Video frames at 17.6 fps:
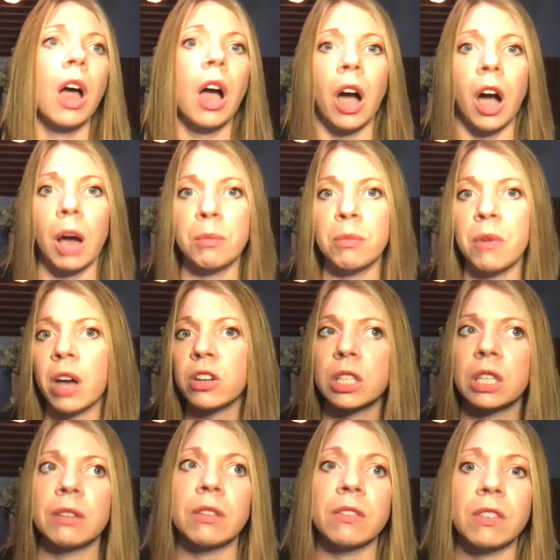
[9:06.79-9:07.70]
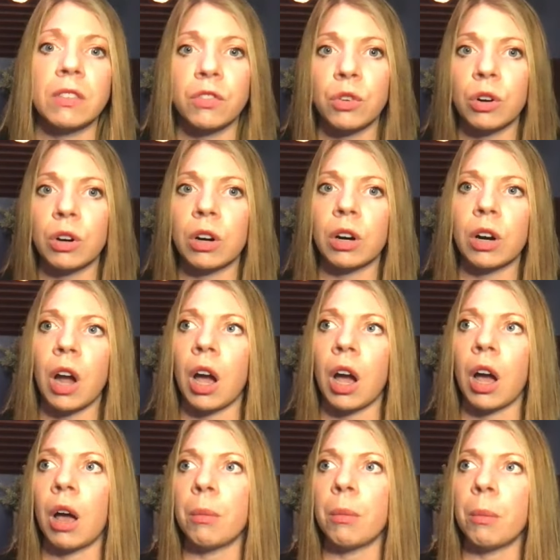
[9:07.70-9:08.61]
not just even if you're
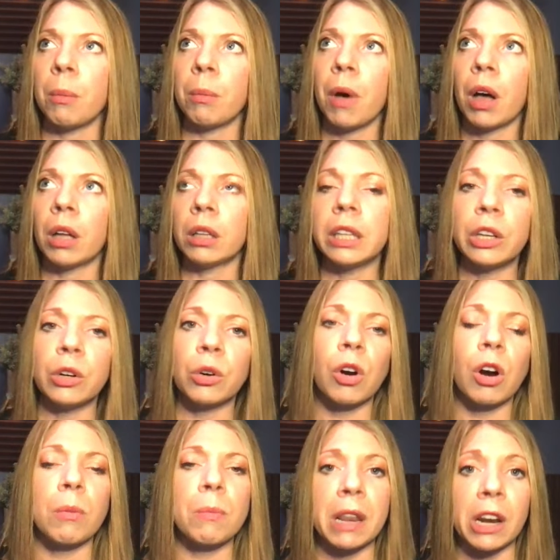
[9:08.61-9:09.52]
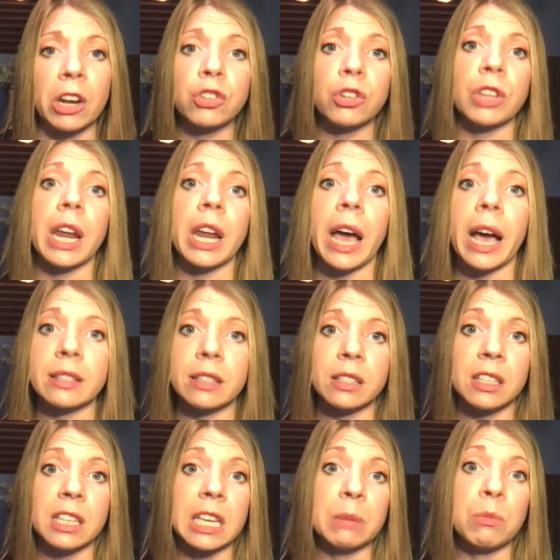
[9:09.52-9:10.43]
a leader or a manager that has a
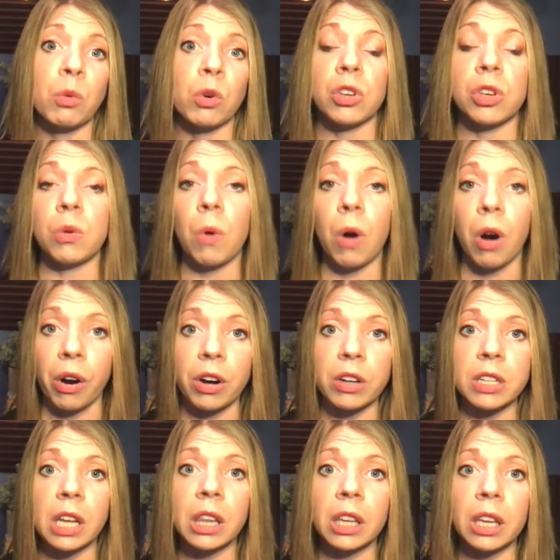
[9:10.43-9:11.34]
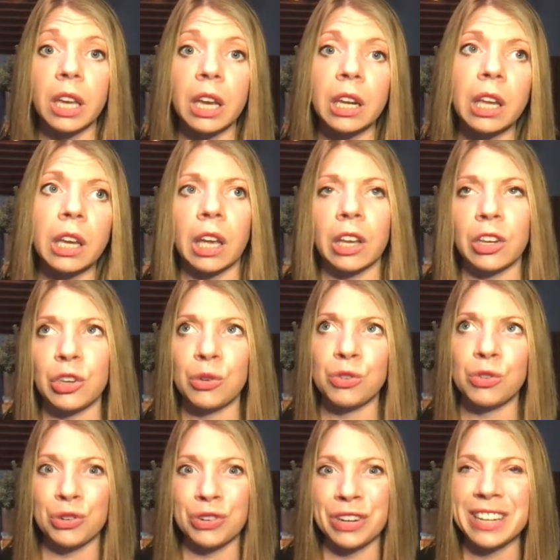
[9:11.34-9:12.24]
team where you are delegating and you
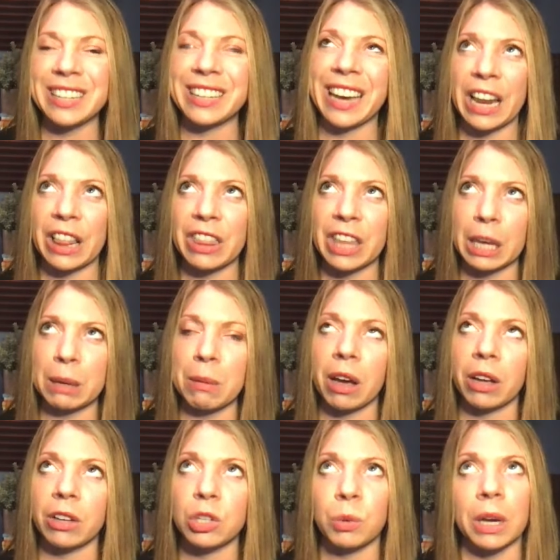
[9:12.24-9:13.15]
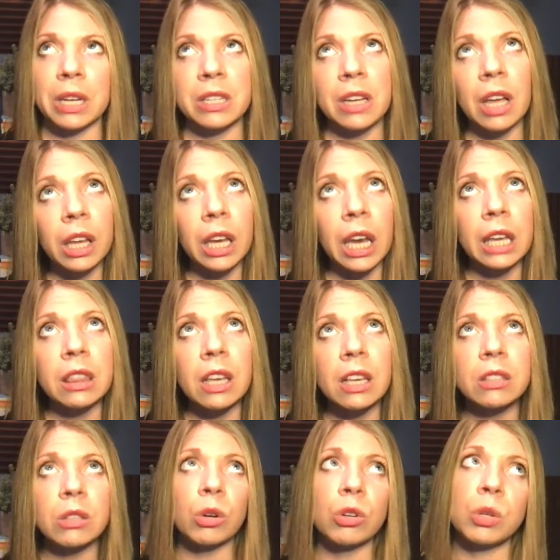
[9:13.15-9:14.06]
do need to kind of think about, do I delegate
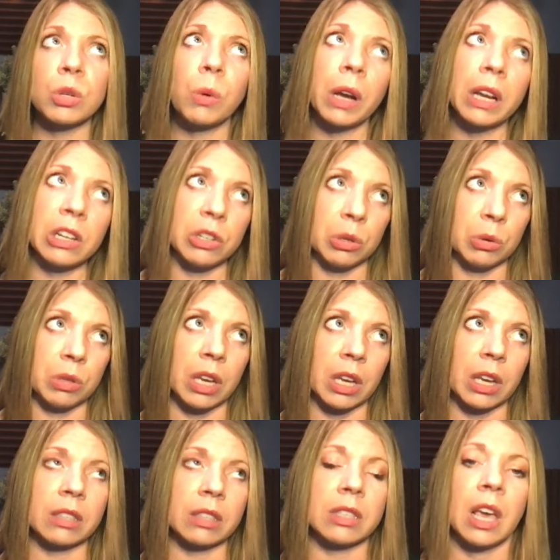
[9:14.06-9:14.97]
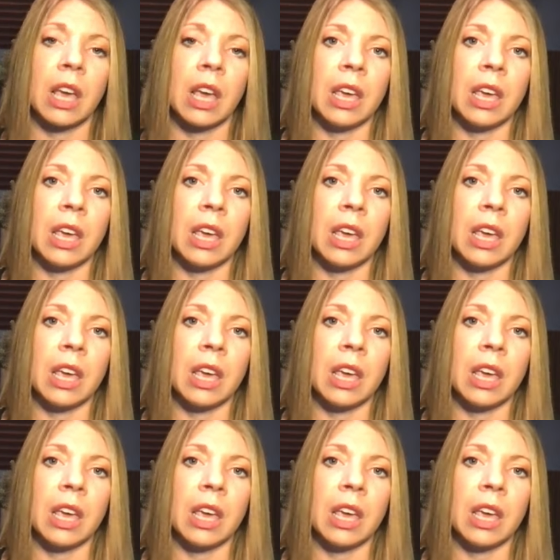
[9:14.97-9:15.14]
this or do I do this?